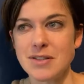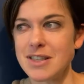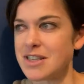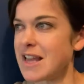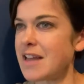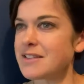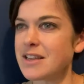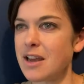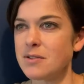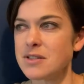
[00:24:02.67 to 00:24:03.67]
You just had to
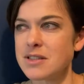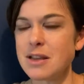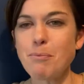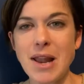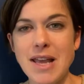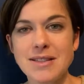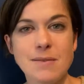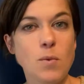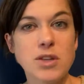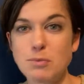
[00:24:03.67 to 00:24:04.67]
go to some place and
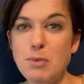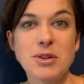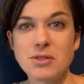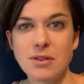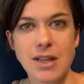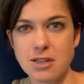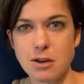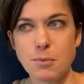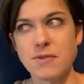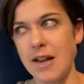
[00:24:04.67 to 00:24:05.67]
watch people doing their
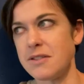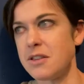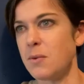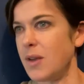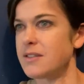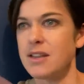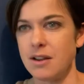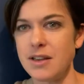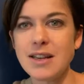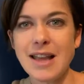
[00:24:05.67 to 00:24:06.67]
jobs for like 2 weeks. You know, you
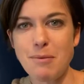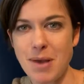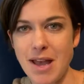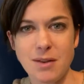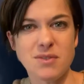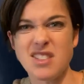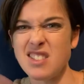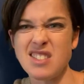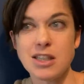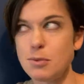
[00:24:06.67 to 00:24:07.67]
didn't get paid, it was just
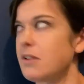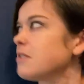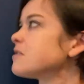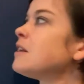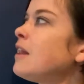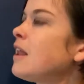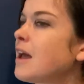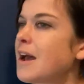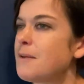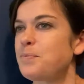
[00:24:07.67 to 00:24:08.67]
experience.
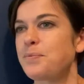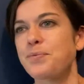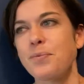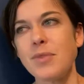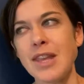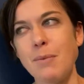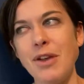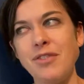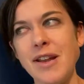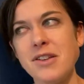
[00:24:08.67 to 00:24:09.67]
And my
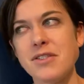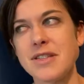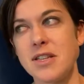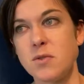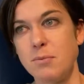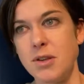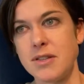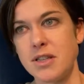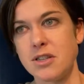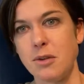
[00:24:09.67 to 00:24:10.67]
friend got sent to a
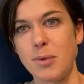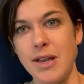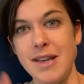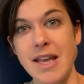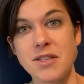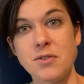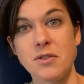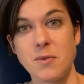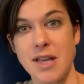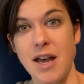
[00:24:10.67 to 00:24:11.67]
music shop, and next door there
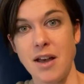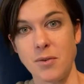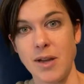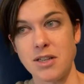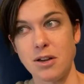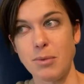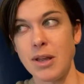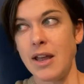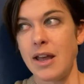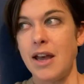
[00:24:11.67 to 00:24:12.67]
was a hardware shop.
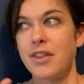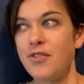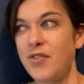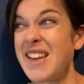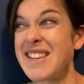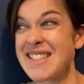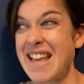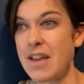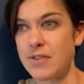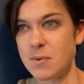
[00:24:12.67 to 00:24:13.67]
And the first day
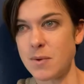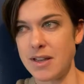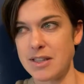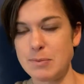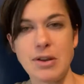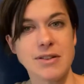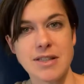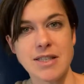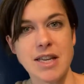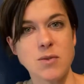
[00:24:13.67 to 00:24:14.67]
of his work experience, they
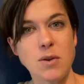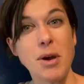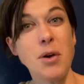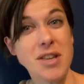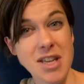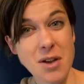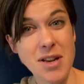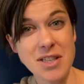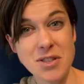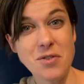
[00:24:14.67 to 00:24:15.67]
said to him, oh, can you go
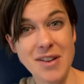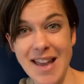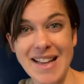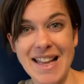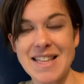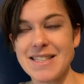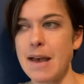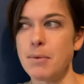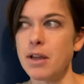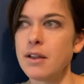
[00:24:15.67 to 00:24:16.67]
next door and get a glass
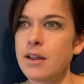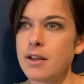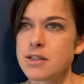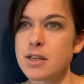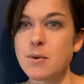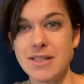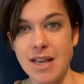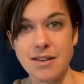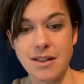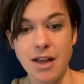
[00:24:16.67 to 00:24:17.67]
hammer? So he
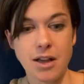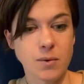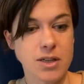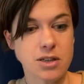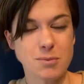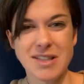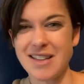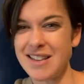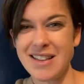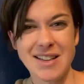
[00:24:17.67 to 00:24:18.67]
did, and the hardware shop said,
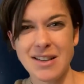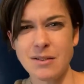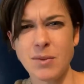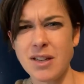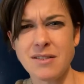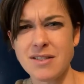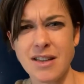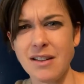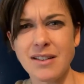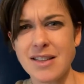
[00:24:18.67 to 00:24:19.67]
we don't
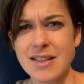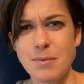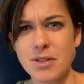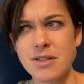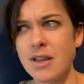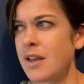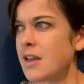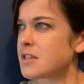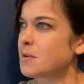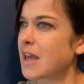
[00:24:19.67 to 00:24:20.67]
sell glass hammers.
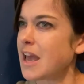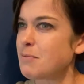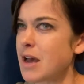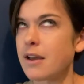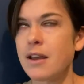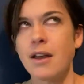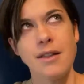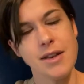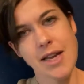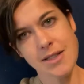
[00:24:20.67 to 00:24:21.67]
So he came back.
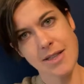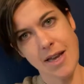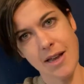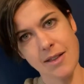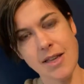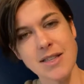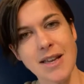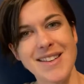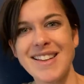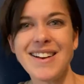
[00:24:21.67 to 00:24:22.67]
The next day, they
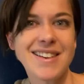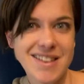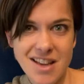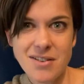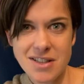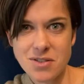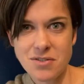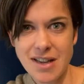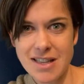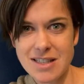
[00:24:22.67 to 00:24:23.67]
said, oh, can you go next door and
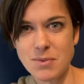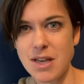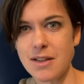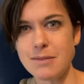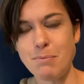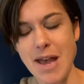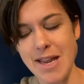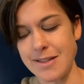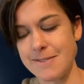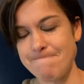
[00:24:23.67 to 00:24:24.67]
get us some tartan paint?